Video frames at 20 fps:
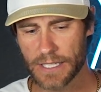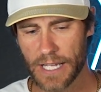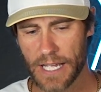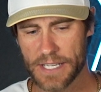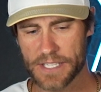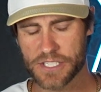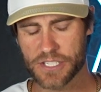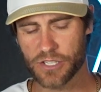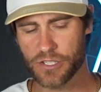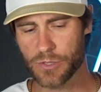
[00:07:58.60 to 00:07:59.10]

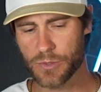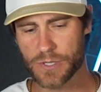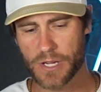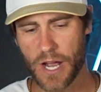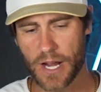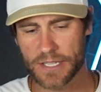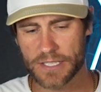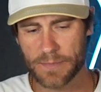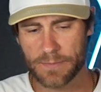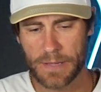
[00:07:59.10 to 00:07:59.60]
and so you
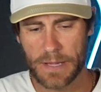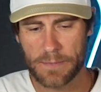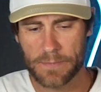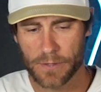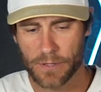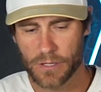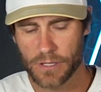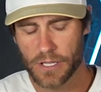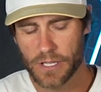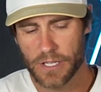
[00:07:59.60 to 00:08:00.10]
talk to
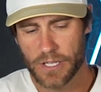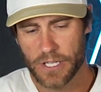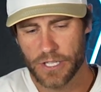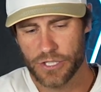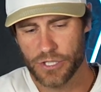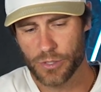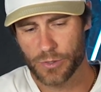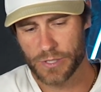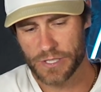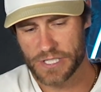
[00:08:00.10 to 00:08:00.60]
people,
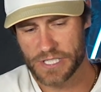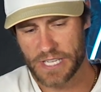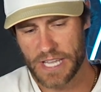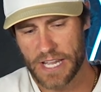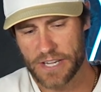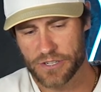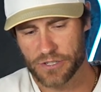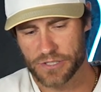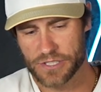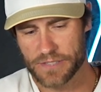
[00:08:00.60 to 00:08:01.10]
you could
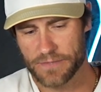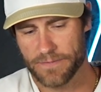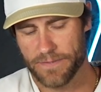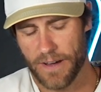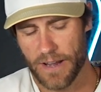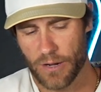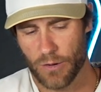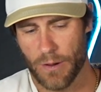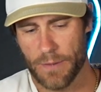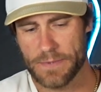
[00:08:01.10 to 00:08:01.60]
schedule some
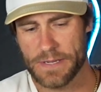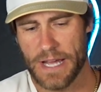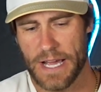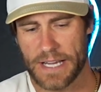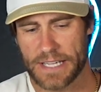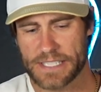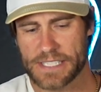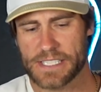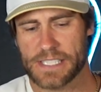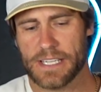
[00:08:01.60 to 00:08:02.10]
follow-up
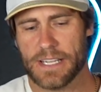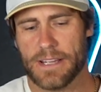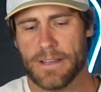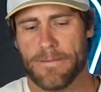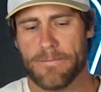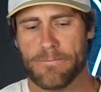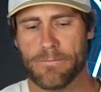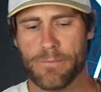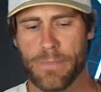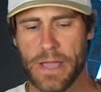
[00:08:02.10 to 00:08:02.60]
texts
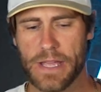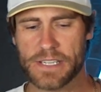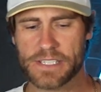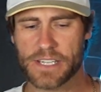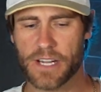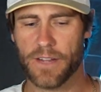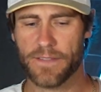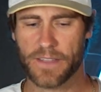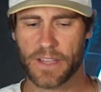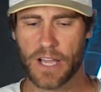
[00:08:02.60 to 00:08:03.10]
based
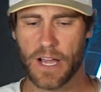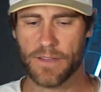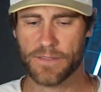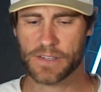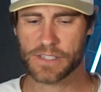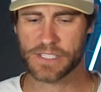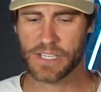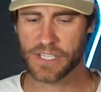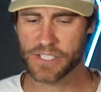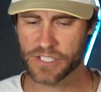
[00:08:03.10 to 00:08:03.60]
on the
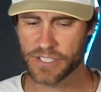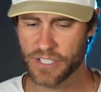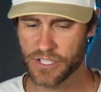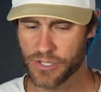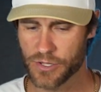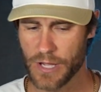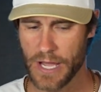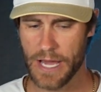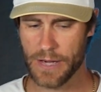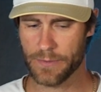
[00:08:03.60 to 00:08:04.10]
conversation that
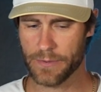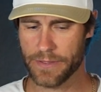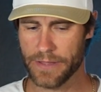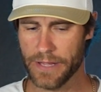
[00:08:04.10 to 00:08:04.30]
you had with